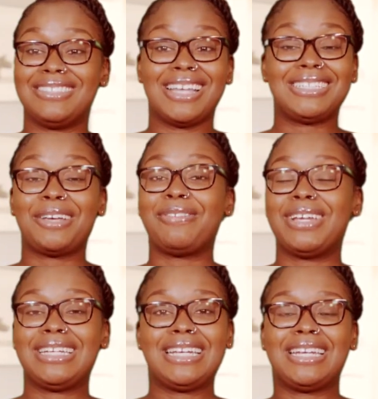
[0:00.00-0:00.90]

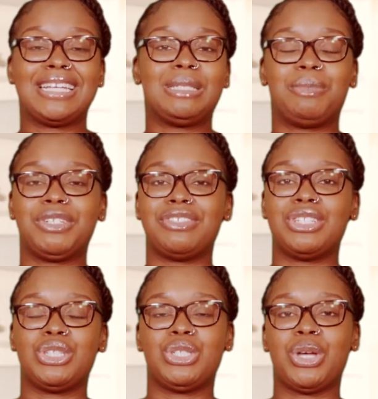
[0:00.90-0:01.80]
definitely an
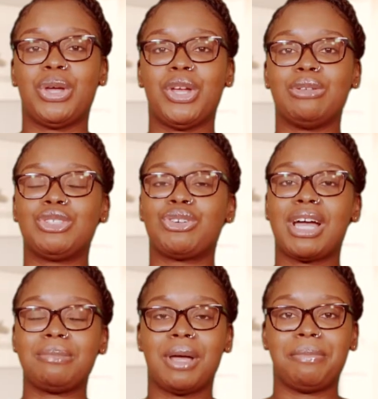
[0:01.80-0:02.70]
experience. So
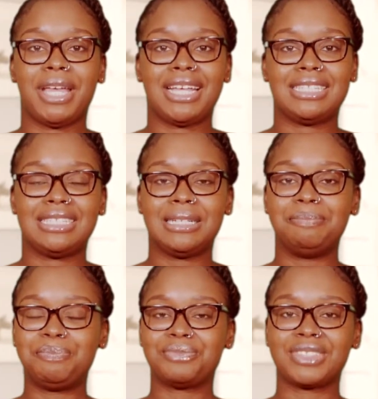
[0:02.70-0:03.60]
tried my best,
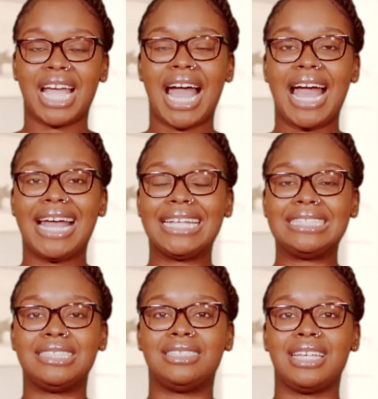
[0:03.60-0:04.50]

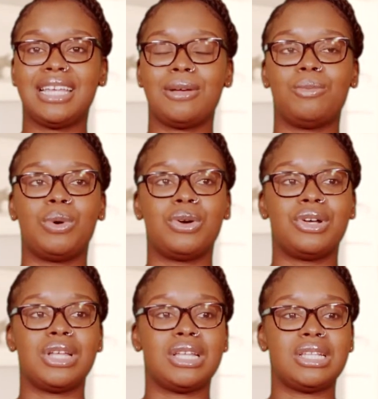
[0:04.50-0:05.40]
and it
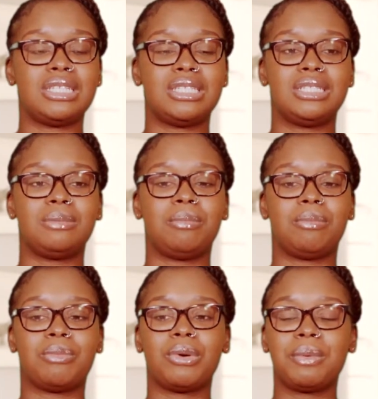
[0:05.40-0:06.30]
was
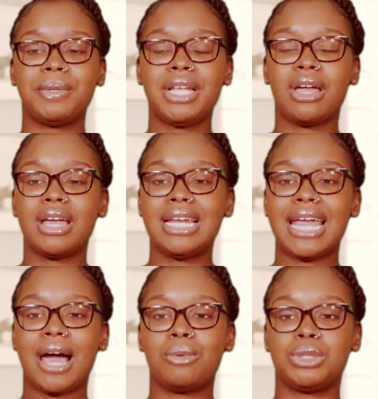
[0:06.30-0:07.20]
probably
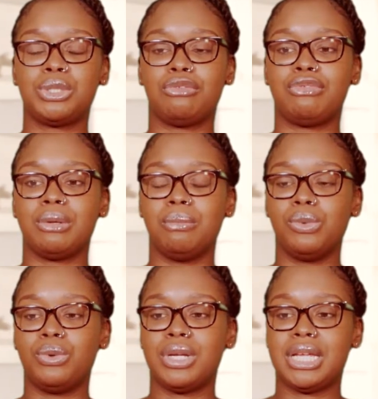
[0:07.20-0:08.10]
early hours of the
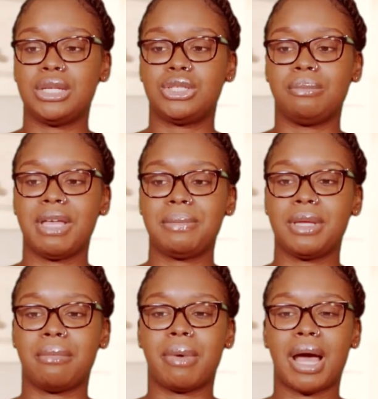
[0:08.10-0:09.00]
morning, so
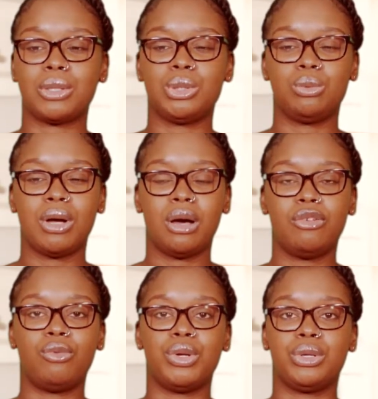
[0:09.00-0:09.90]
maybe about
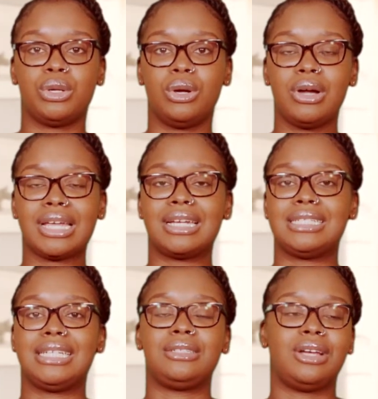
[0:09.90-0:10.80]
12 1 o'clock, and I
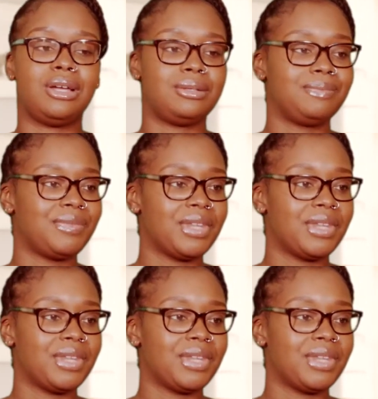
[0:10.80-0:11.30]
said, no,